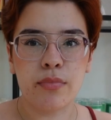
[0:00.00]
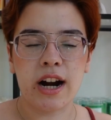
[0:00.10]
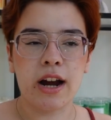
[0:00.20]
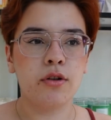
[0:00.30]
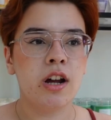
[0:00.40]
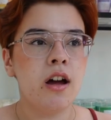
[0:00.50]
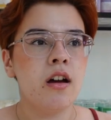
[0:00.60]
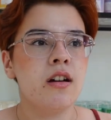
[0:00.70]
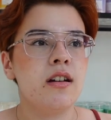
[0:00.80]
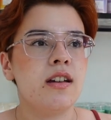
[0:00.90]
brown.
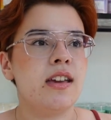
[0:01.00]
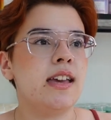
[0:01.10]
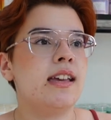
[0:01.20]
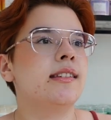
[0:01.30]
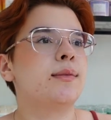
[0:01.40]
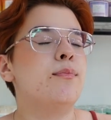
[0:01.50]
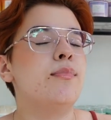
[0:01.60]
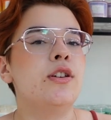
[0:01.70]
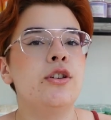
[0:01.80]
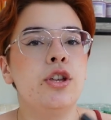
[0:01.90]
It is
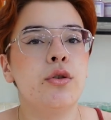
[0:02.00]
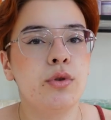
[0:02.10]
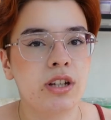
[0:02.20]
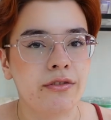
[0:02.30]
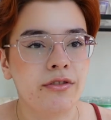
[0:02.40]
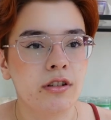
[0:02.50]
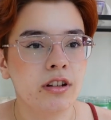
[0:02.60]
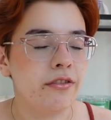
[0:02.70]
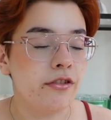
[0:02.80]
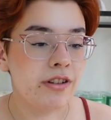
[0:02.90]
beautiful.
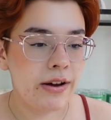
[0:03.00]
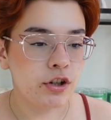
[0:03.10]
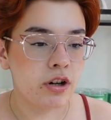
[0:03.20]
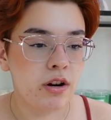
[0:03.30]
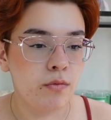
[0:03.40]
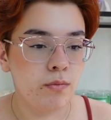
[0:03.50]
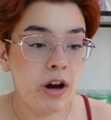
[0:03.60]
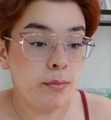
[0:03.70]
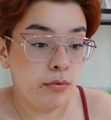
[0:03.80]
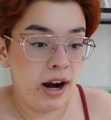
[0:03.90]
If you've never tried
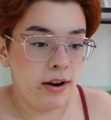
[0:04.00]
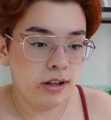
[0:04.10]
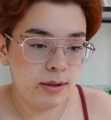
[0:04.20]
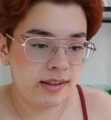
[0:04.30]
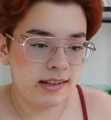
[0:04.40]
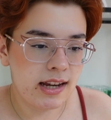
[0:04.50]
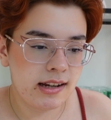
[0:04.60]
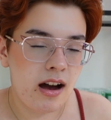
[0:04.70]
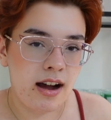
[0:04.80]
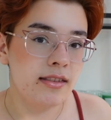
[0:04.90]
a brown
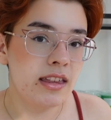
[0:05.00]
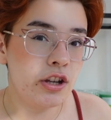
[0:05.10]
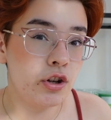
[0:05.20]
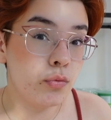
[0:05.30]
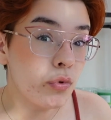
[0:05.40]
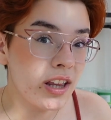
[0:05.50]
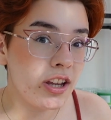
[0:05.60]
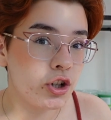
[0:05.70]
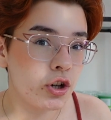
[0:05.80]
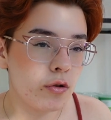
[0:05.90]
lipstick, I think you
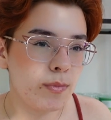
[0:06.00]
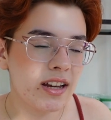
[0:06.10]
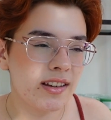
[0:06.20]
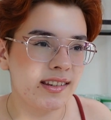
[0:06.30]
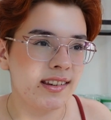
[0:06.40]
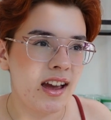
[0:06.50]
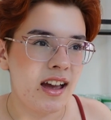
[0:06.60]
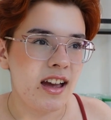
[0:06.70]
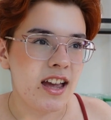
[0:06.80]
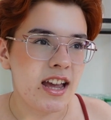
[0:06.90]
really should, because
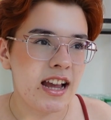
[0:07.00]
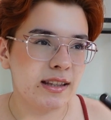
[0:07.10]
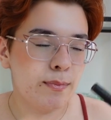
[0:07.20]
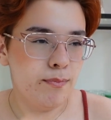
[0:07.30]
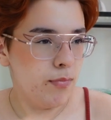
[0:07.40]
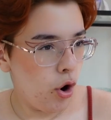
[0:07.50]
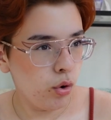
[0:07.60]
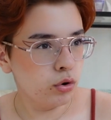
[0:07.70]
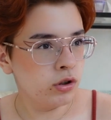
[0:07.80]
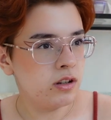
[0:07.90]
it's
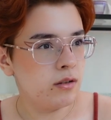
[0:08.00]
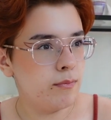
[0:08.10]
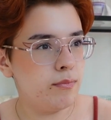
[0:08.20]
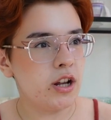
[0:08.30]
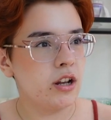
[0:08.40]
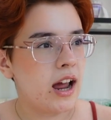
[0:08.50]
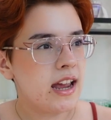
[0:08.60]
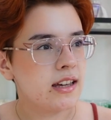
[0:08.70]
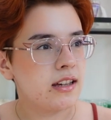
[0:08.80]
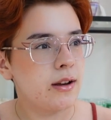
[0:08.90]
bold, but
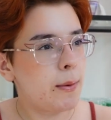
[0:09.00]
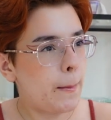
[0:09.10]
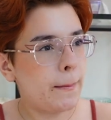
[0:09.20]
like,